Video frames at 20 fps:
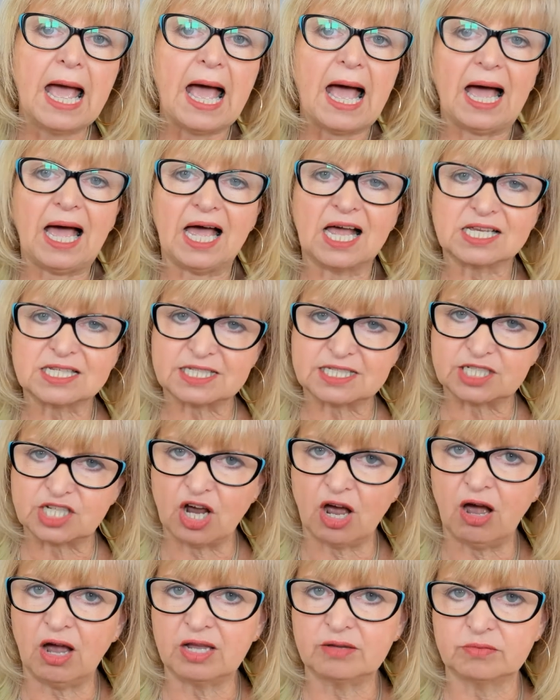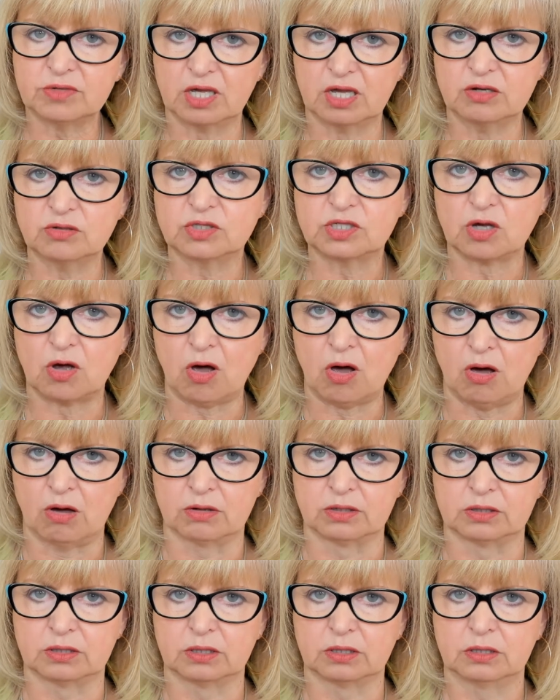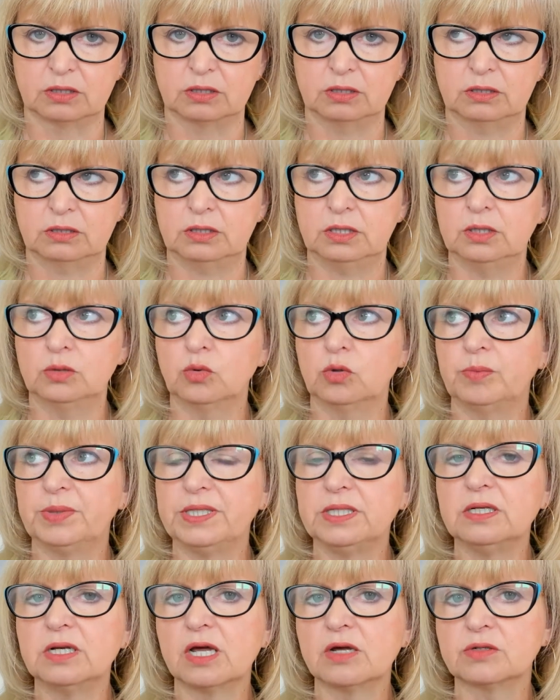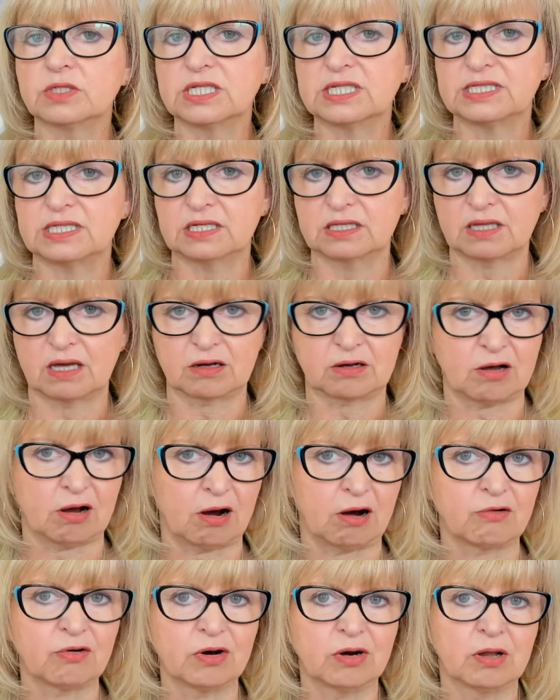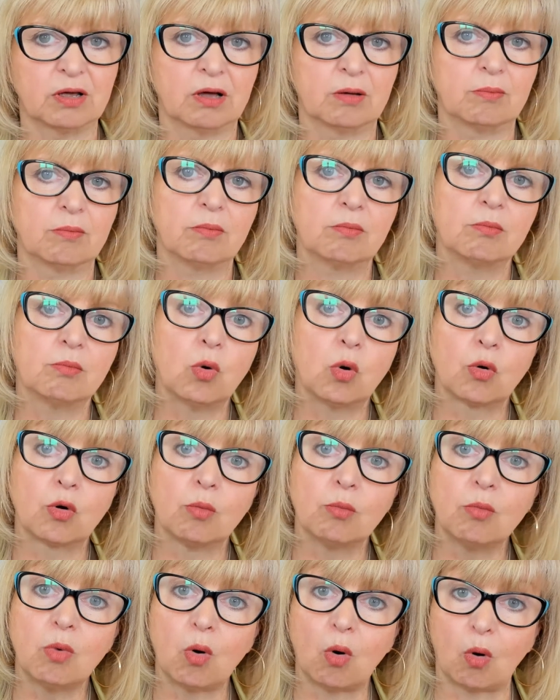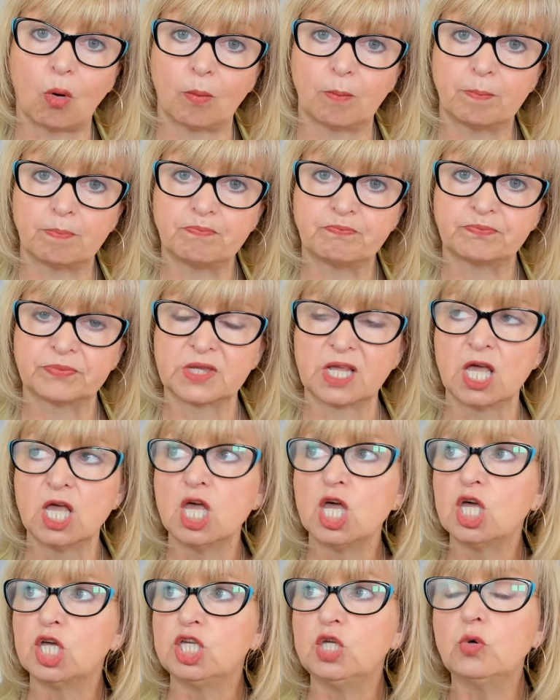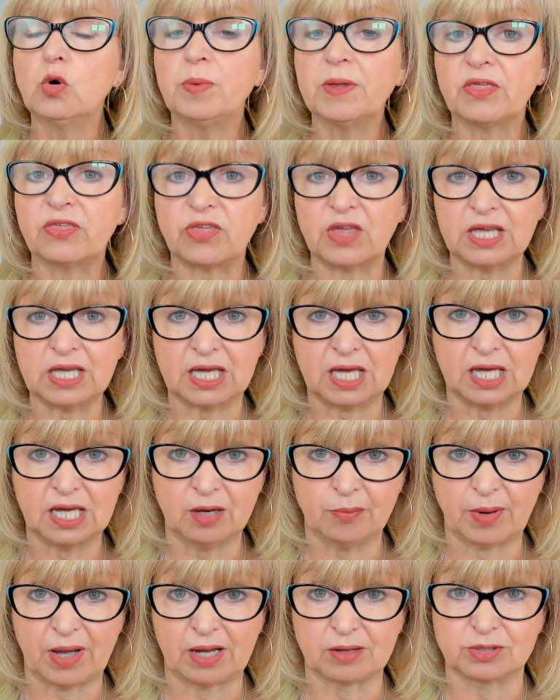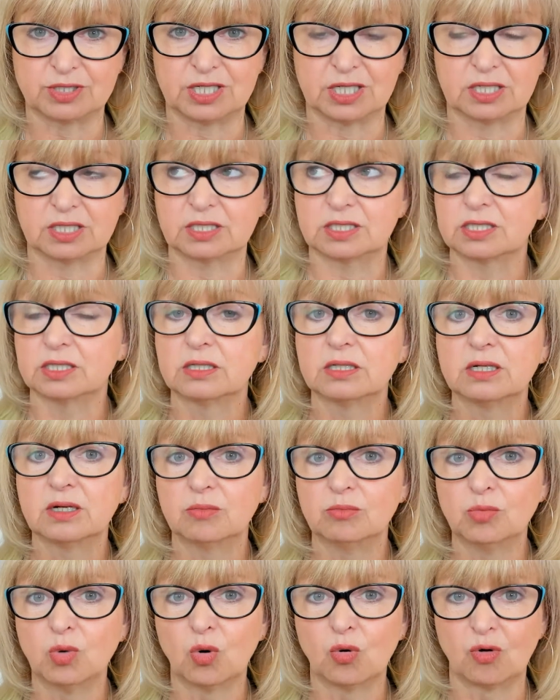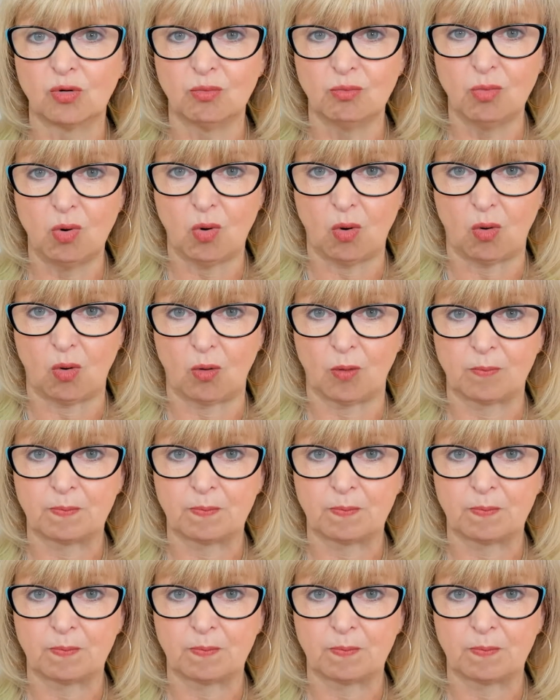As time goes on, you will be noticing that car alarm more and more. You will be thinking about it more and more.